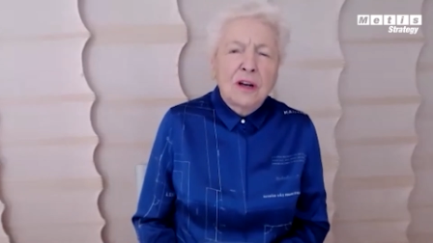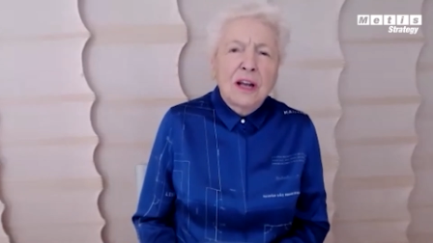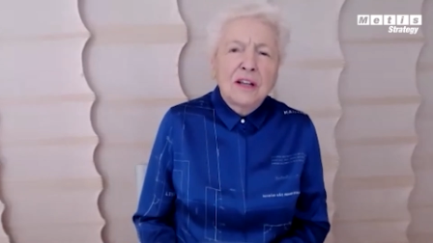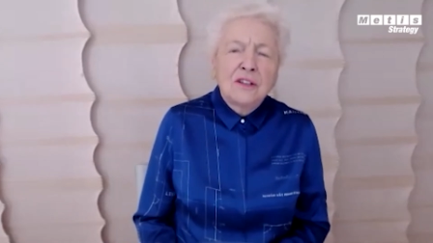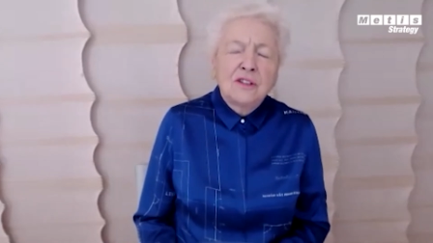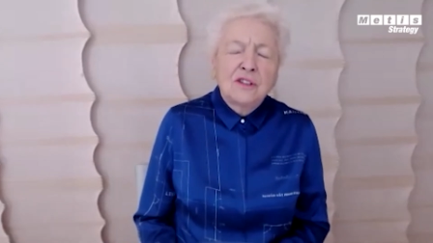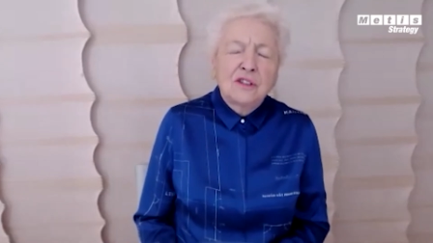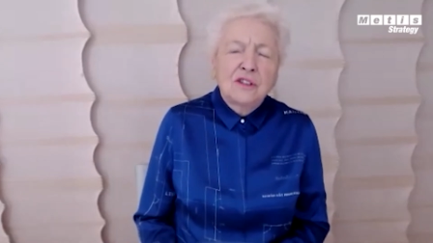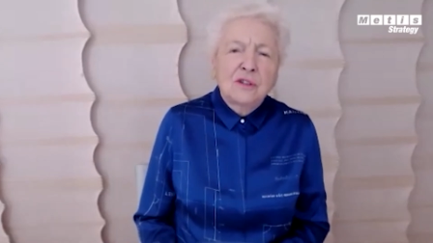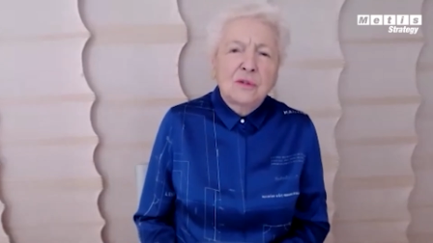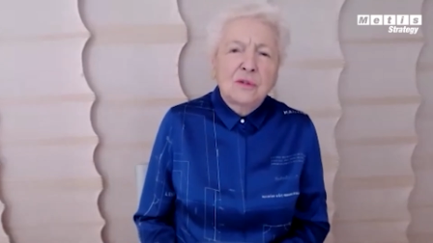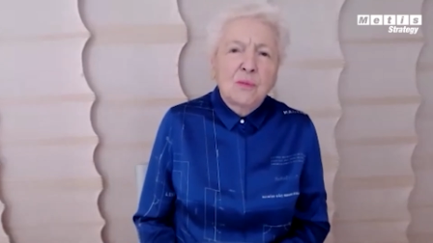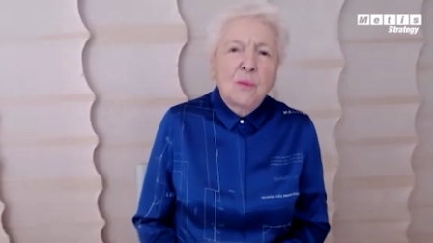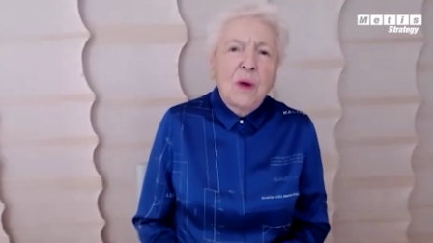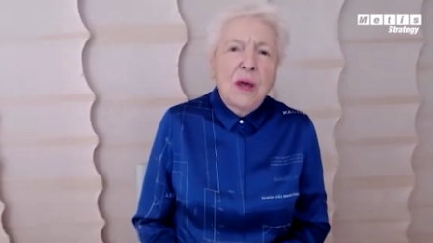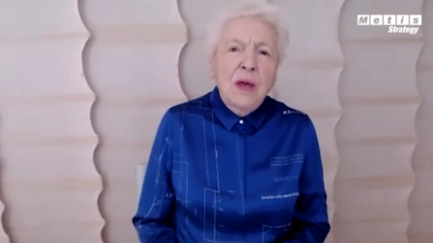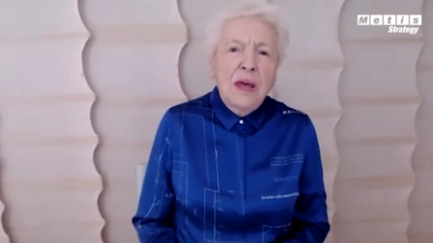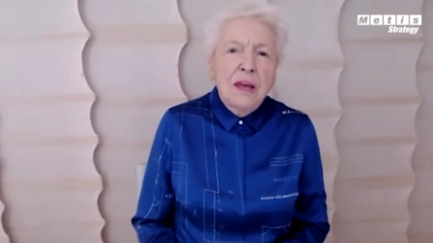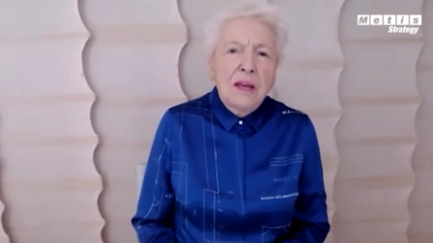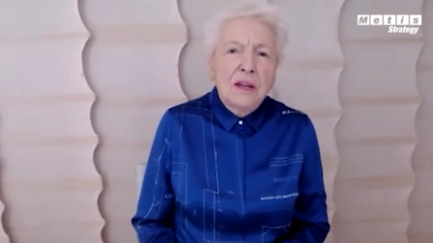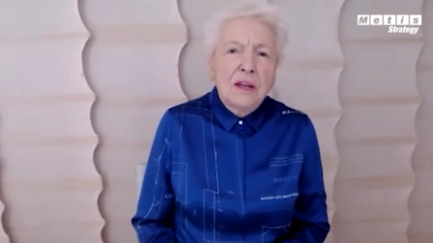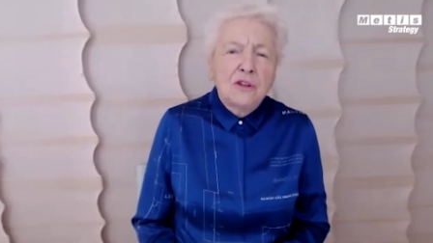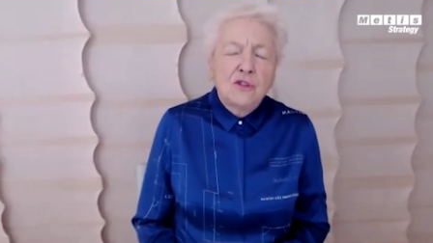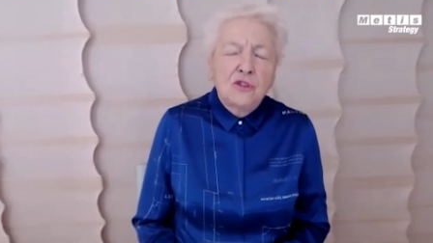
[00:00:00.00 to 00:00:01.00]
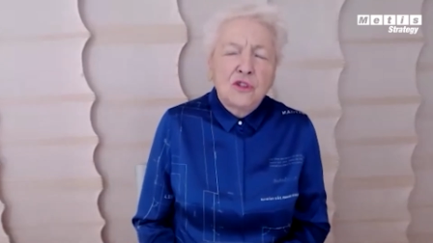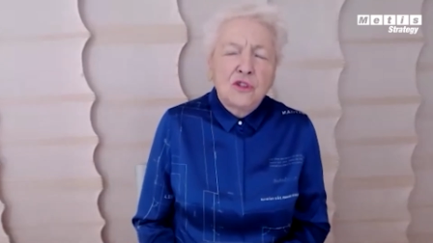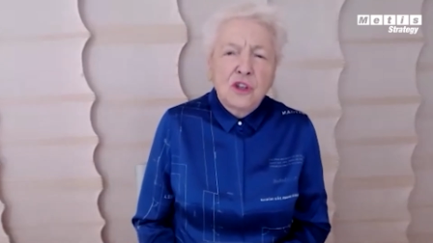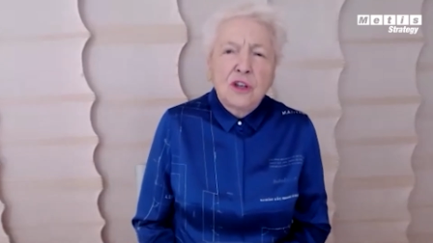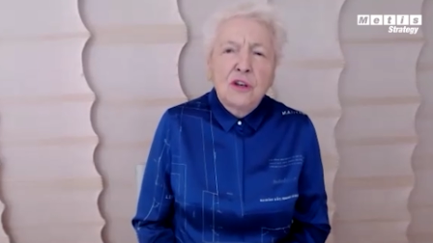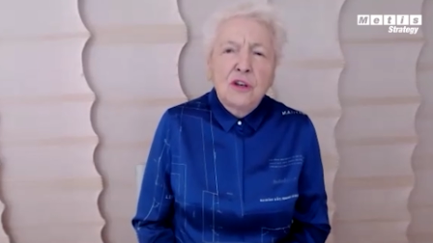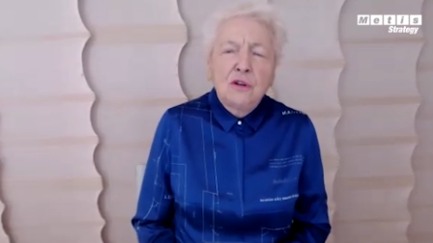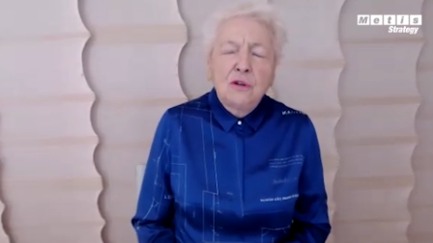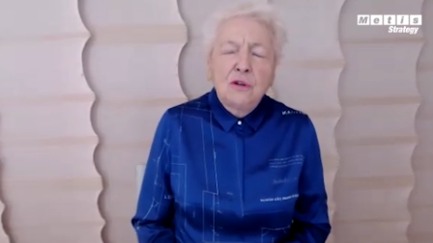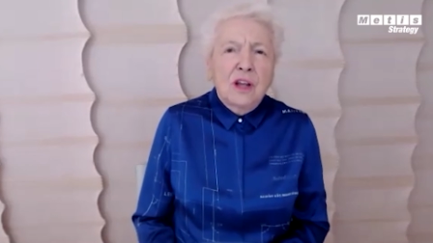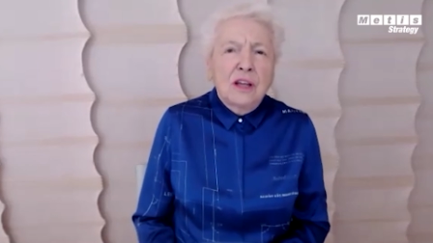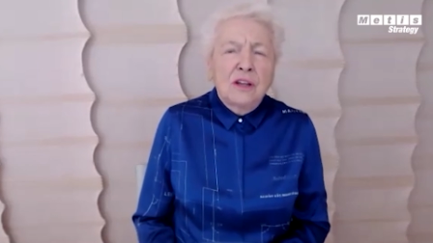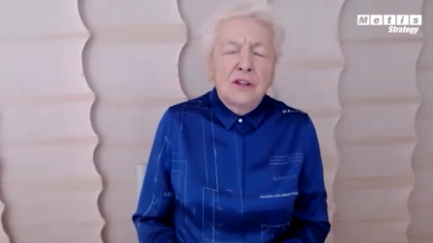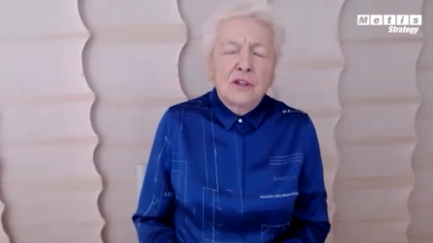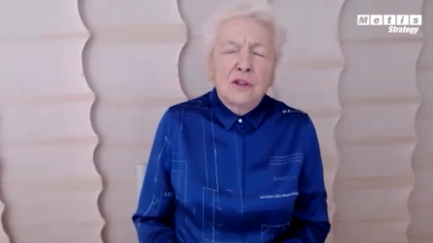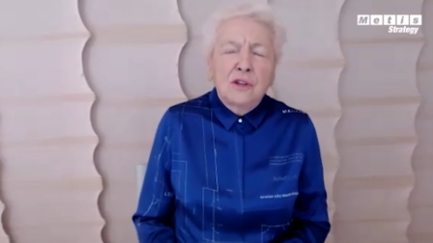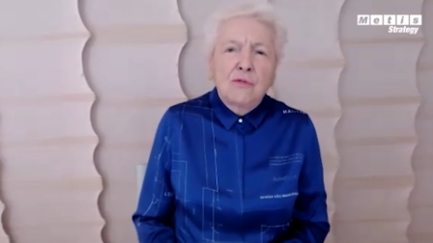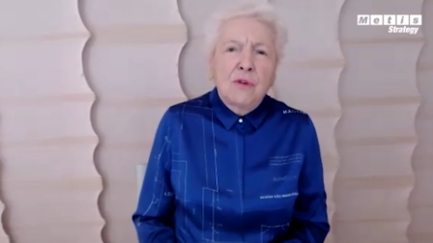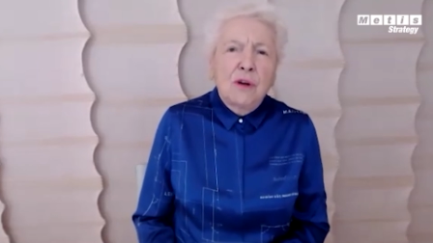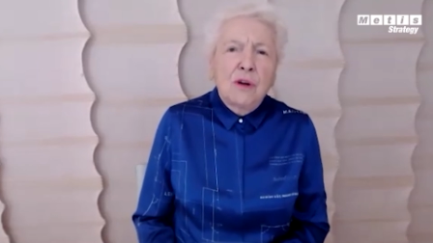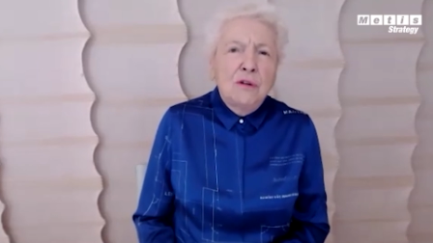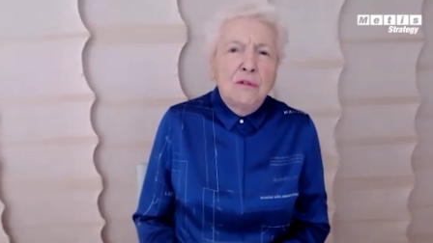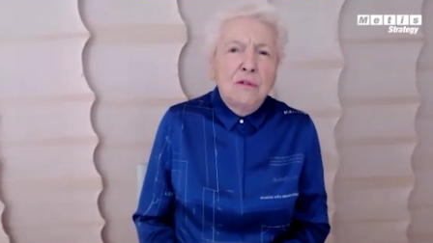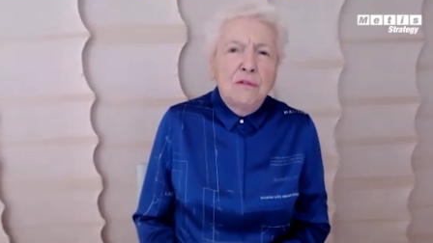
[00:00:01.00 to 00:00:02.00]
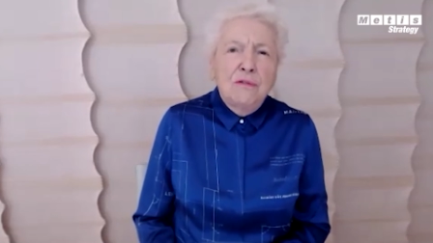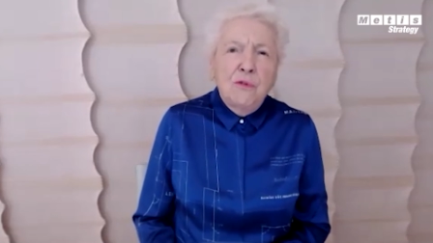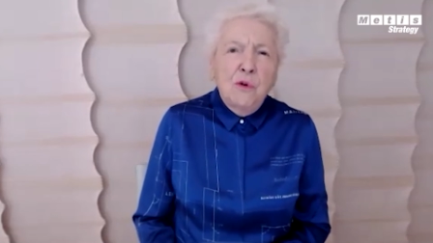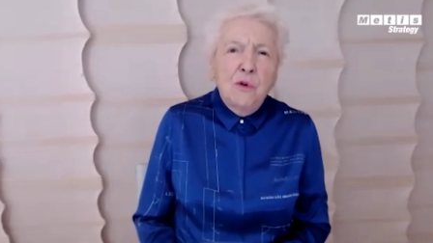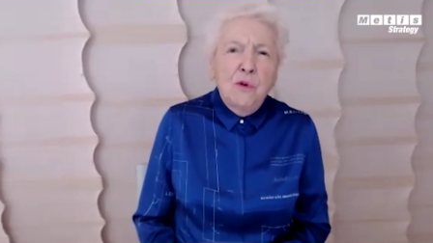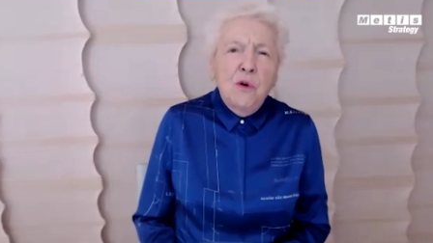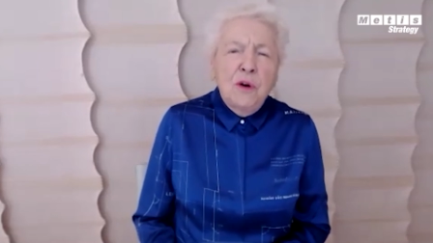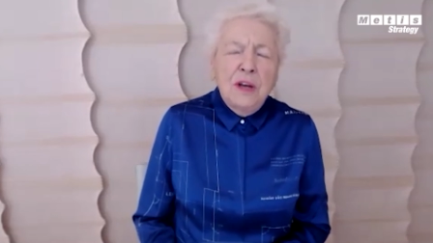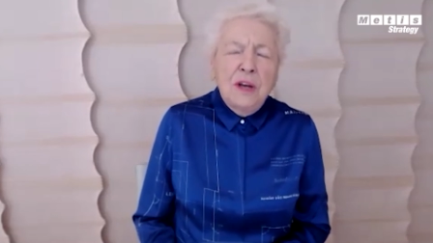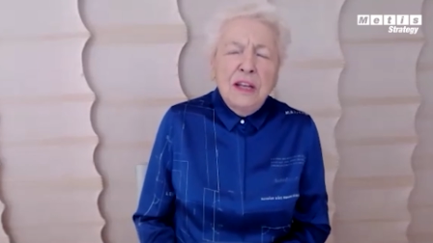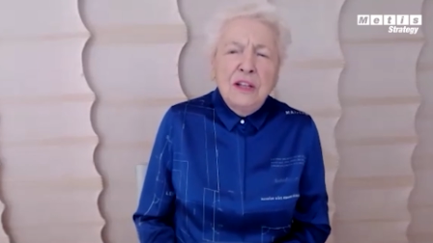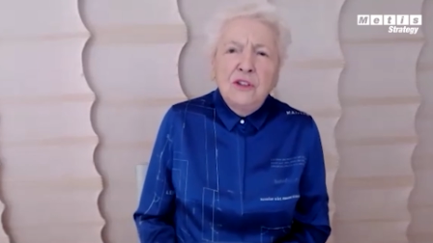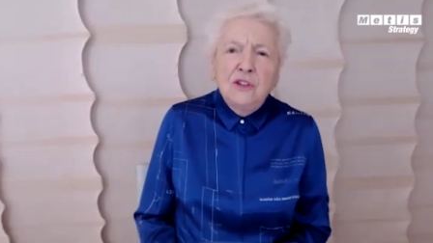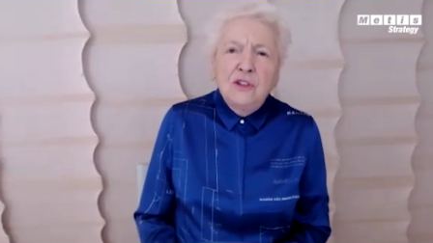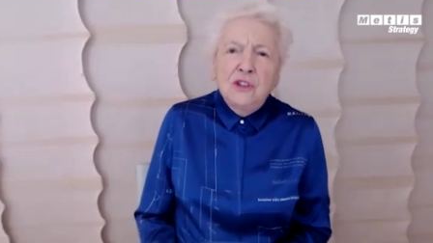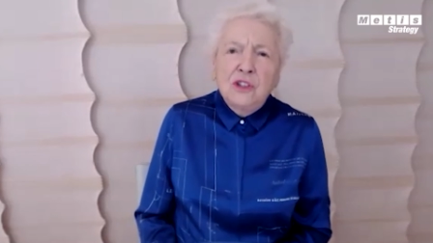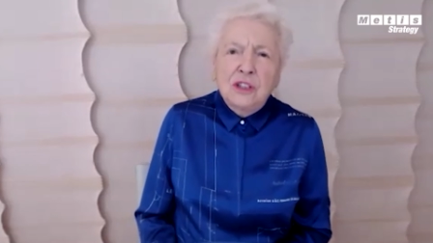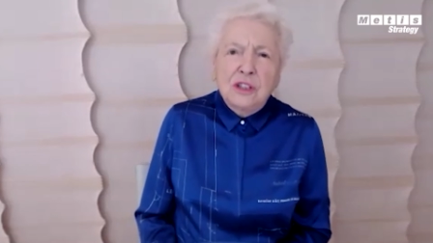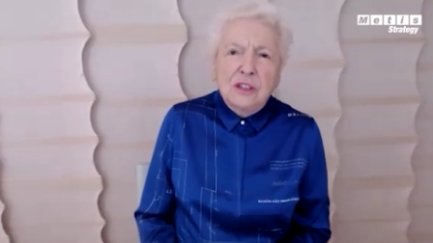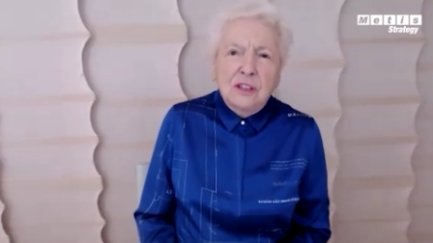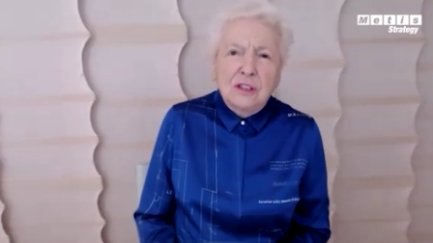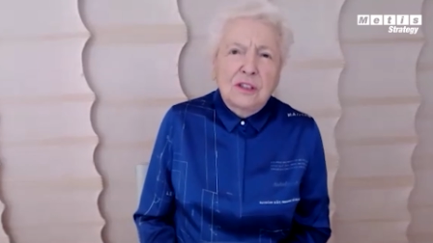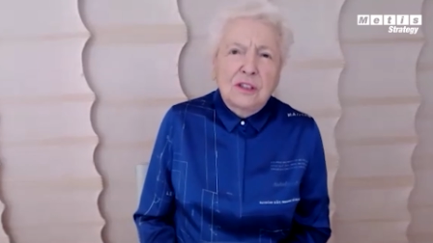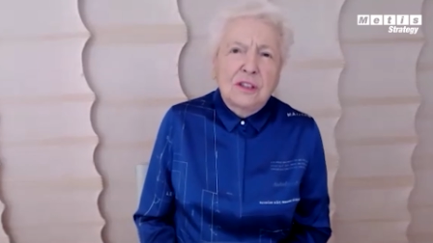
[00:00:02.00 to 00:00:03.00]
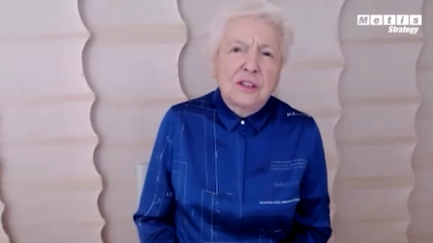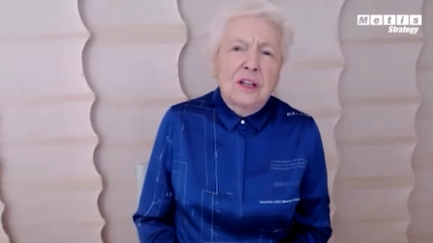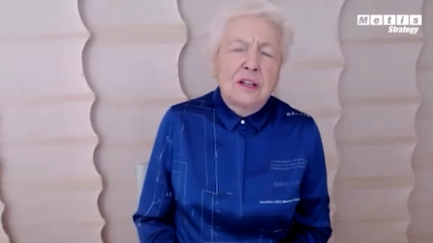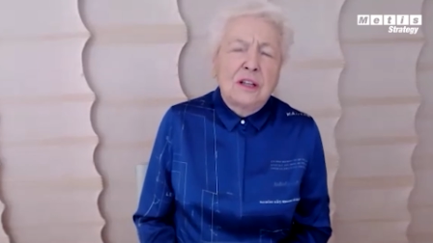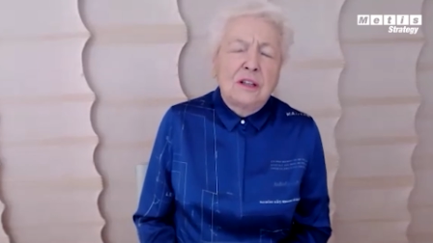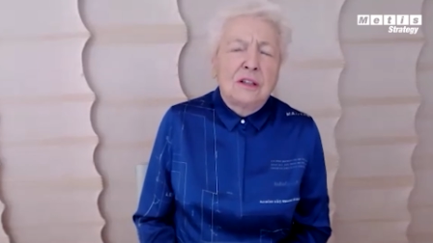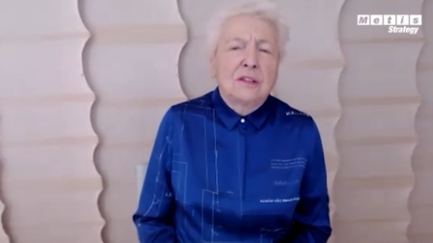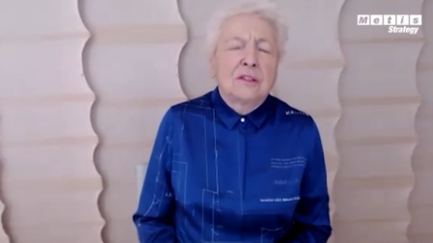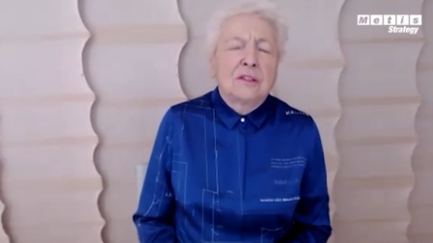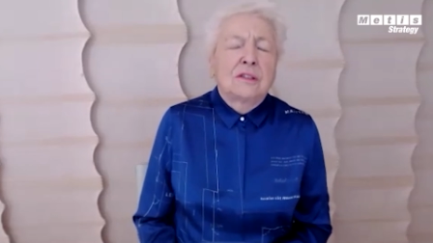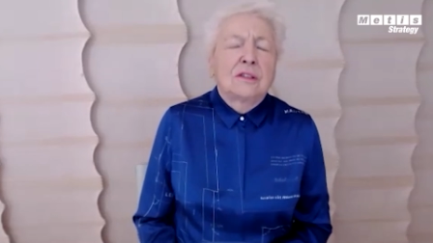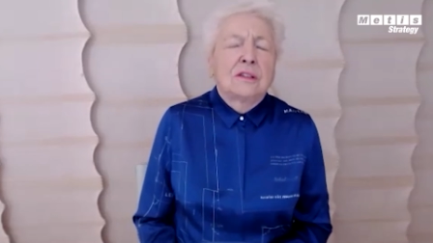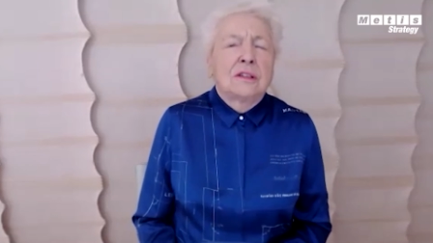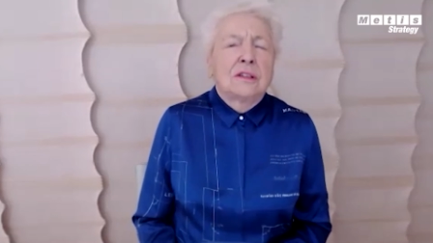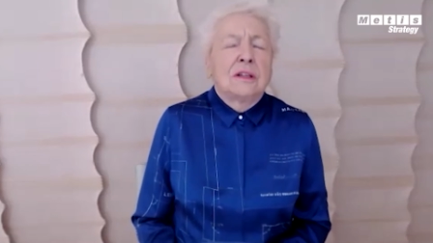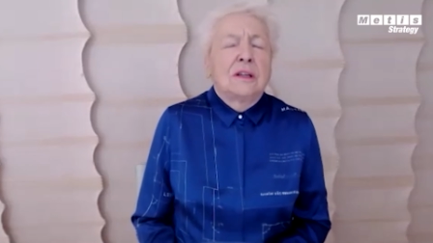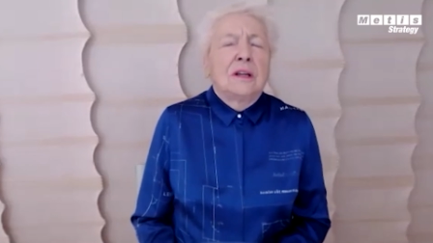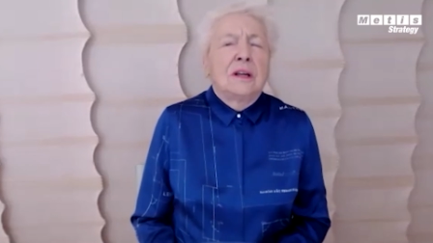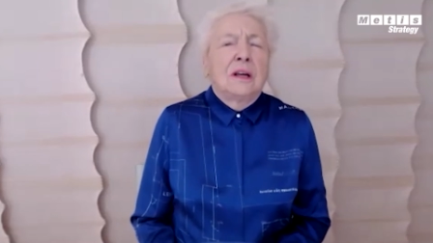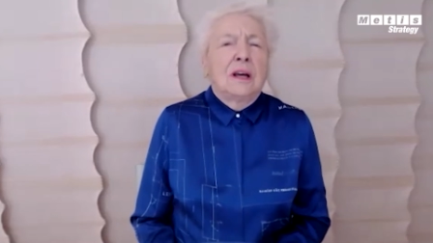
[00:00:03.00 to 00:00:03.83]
I swear Joe has grown four inches since